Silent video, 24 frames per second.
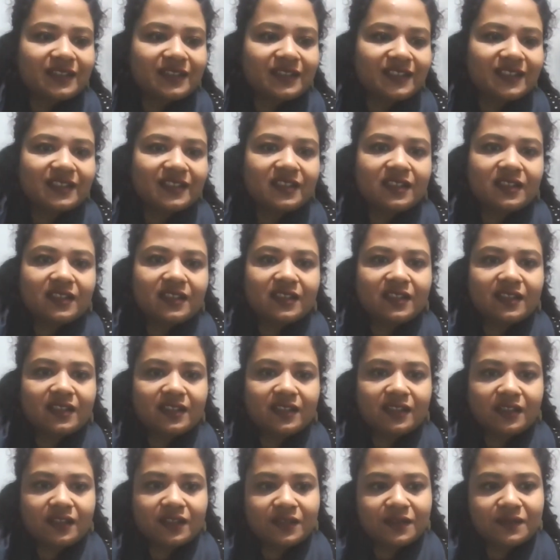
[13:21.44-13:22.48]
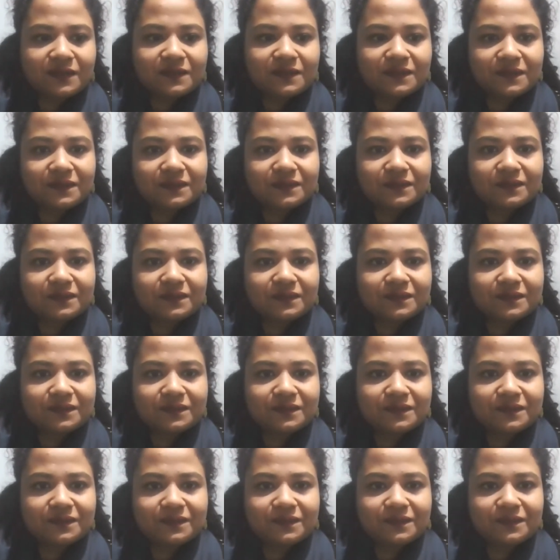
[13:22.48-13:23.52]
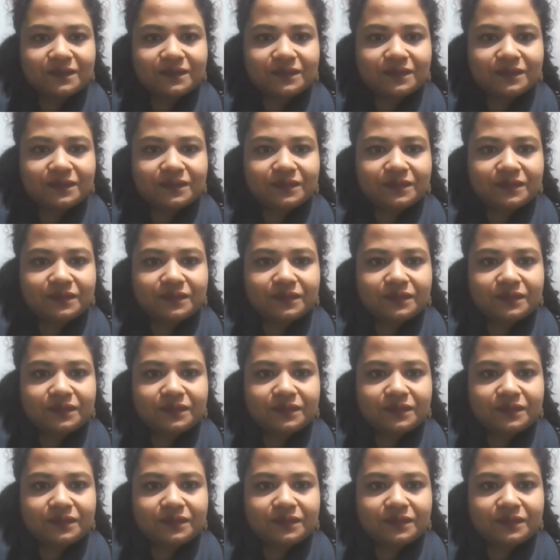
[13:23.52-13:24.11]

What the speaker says: Nobody speaks.